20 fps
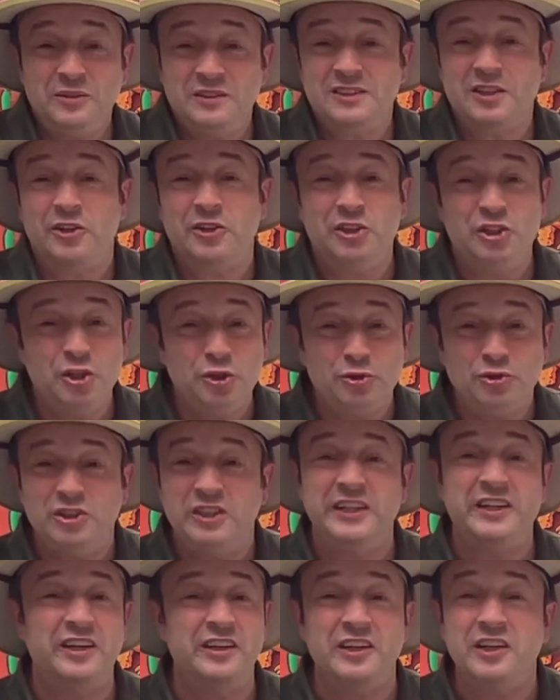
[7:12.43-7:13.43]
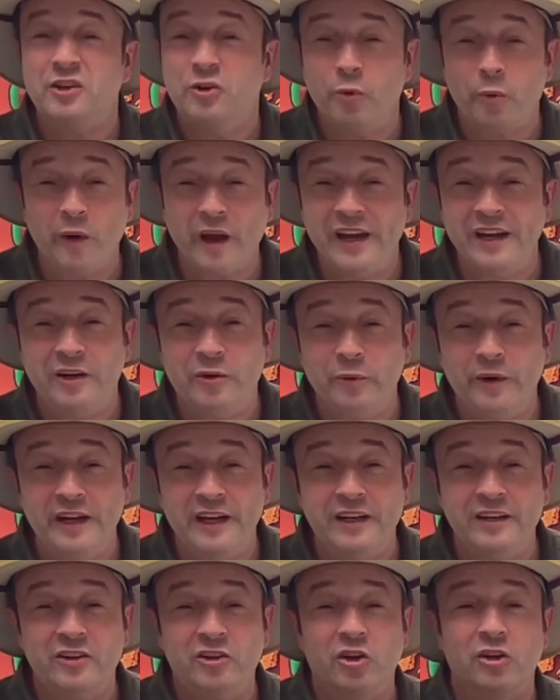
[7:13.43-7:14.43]
are usually kind of grey-green
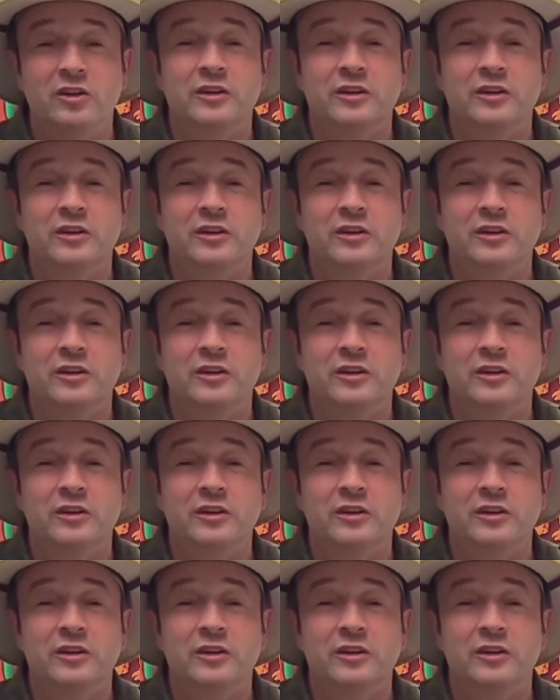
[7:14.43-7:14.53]
colour.